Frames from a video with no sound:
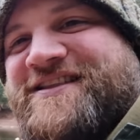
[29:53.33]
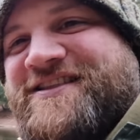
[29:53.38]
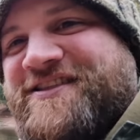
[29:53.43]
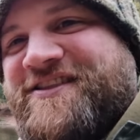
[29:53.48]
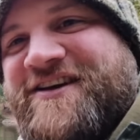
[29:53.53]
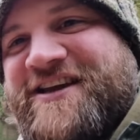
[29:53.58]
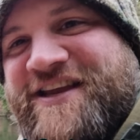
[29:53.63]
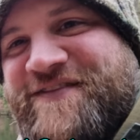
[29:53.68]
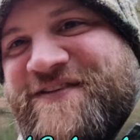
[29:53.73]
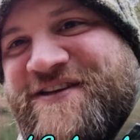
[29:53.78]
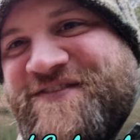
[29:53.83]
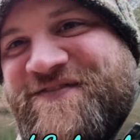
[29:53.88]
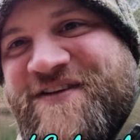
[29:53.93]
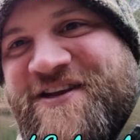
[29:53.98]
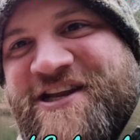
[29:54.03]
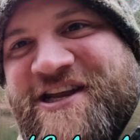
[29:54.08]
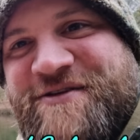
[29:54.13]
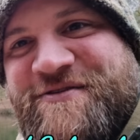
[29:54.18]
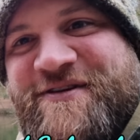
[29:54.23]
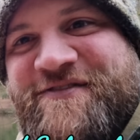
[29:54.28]
Like this
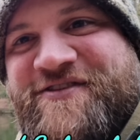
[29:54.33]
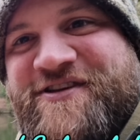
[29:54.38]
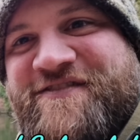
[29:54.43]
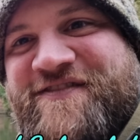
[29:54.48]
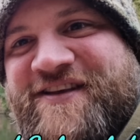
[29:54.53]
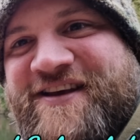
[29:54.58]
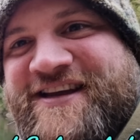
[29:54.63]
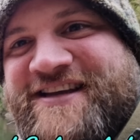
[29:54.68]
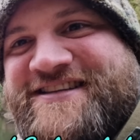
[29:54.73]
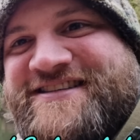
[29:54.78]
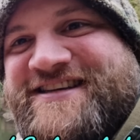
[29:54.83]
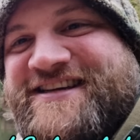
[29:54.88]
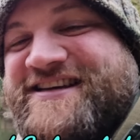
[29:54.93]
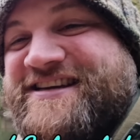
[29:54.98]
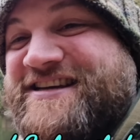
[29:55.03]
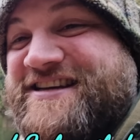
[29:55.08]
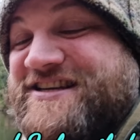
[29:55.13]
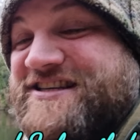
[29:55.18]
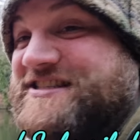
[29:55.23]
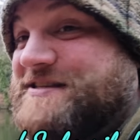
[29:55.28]
video if you've liked it,
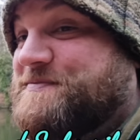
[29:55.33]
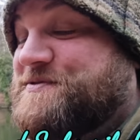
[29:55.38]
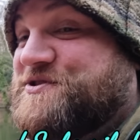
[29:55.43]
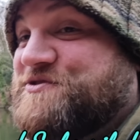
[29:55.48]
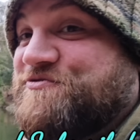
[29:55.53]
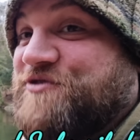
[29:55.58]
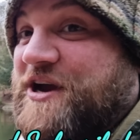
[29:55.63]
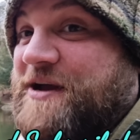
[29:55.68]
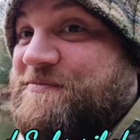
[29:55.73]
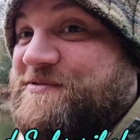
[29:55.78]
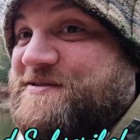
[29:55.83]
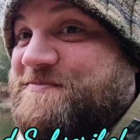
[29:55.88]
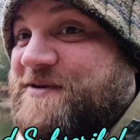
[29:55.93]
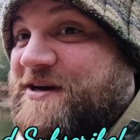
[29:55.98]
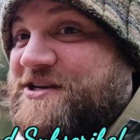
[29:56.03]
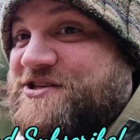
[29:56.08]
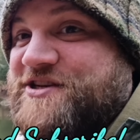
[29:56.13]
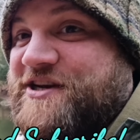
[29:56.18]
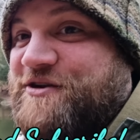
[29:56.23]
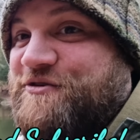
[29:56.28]
subscribe to
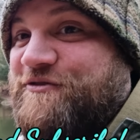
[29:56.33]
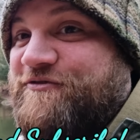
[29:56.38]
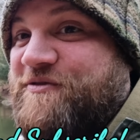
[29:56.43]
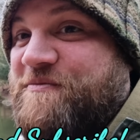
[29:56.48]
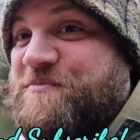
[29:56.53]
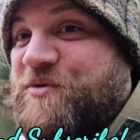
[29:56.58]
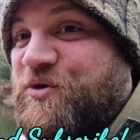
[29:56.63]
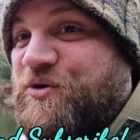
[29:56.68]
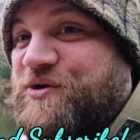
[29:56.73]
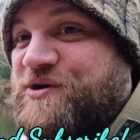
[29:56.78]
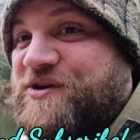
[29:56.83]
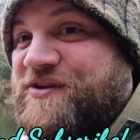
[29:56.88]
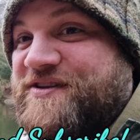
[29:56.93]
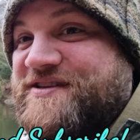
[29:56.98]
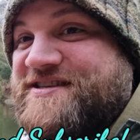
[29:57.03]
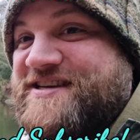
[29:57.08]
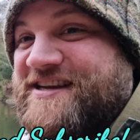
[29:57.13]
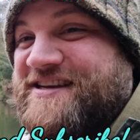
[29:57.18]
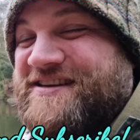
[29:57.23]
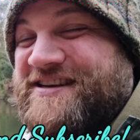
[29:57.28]
my channel for more
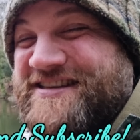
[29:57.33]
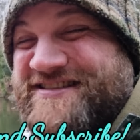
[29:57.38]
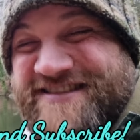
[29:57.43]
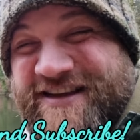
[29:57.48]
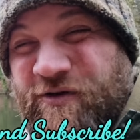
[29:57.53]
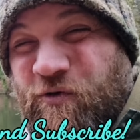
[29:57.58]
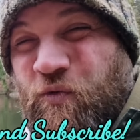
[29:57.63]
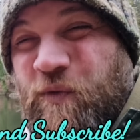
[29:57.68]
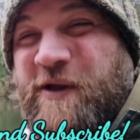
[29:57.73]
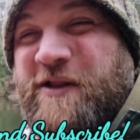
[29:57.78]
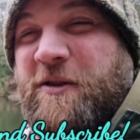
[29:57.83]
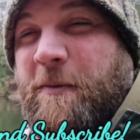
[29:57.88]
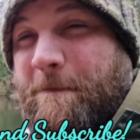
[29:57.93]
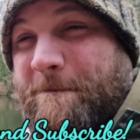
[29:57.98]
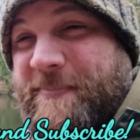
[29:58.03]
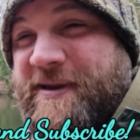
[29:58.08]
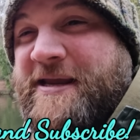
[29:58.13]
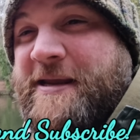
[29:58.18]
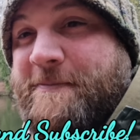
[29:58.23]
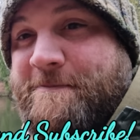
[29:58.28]
content, because there will
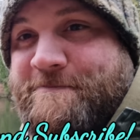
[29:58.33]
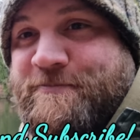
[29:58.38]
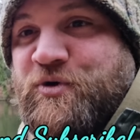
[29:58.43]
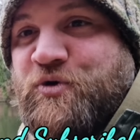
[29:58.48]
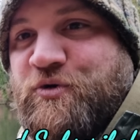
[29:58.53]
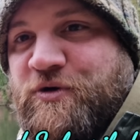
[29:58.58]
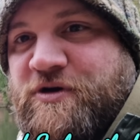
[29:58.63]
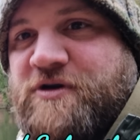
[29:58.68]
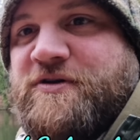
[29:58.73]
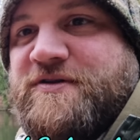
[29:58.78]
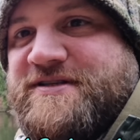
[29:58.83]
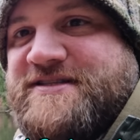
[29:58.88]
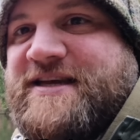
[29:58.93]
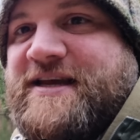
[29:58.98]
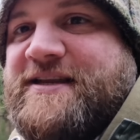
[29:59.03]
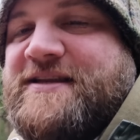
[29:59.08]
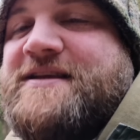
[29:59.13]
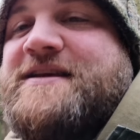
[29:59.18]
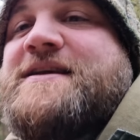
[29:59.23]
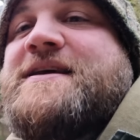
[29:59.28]
be more
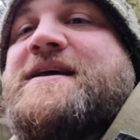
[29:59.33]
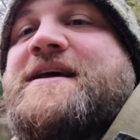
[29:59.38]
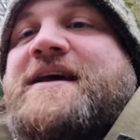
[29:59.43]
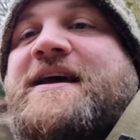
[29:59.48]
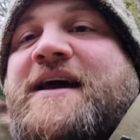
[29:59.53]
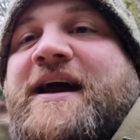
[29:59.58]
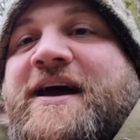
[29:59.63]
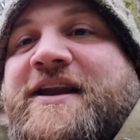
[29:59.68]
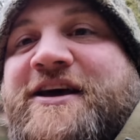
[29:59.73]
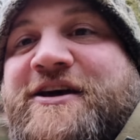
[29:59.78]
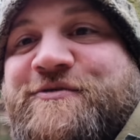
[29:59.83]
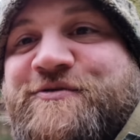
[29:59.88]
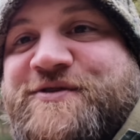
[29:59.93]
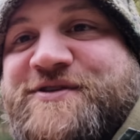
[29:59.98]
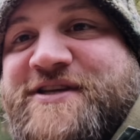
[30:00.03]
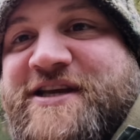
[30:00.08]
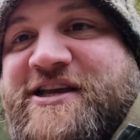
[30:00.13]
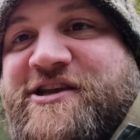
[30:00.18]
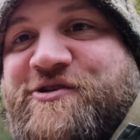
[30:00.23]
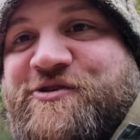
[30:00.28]
content, and I will
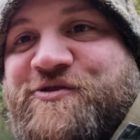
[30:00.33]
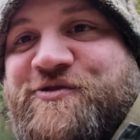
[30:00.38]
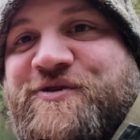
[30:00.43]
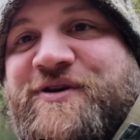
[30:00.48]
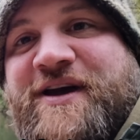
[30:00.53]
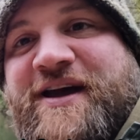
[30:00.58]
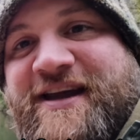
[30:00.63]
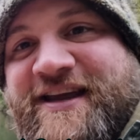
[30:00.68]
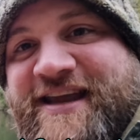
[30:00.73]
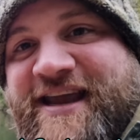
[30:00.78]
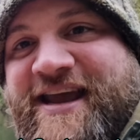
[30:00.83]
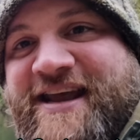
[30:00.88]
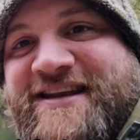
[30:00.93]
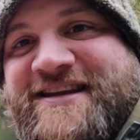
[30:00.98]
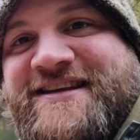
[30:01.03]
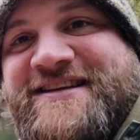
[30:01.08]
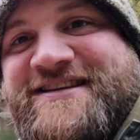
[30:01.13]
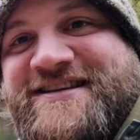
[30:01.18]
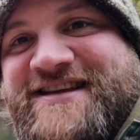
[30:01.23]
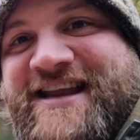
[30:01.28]
see you
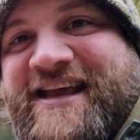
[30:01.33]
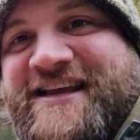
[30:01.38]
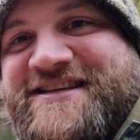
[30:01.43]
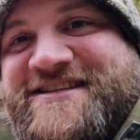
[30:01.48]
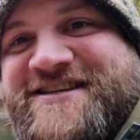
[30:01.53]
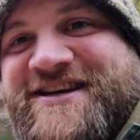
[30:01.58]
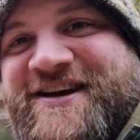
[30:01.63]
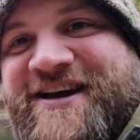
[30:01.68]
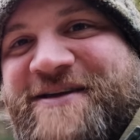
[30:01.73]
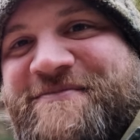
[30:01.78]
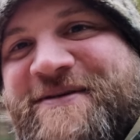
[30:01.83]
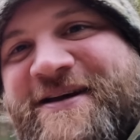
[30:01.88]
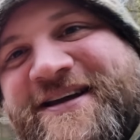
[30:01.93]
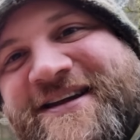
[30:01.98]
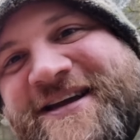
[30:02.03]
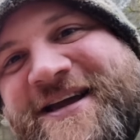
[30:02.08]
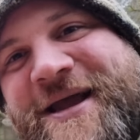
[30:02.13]
again next time.